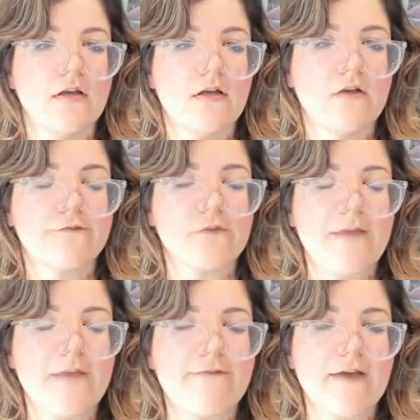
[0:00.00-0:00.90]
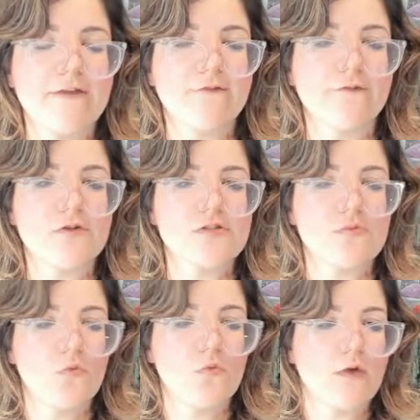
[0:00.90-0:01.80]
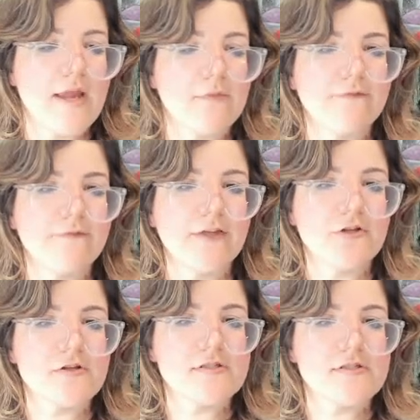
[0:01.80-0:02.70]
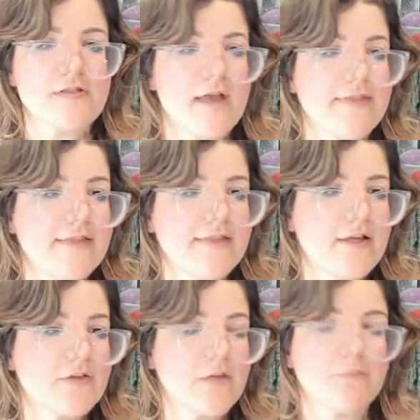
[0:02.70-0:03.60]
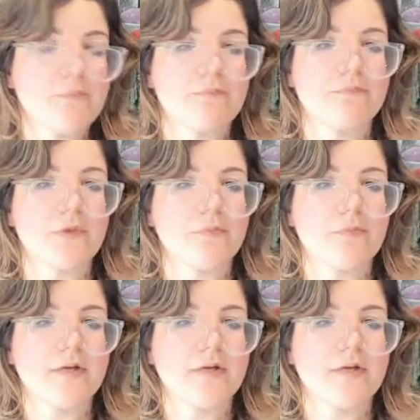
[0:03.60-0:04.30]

for my very first Warhammer figures, I think they're pretty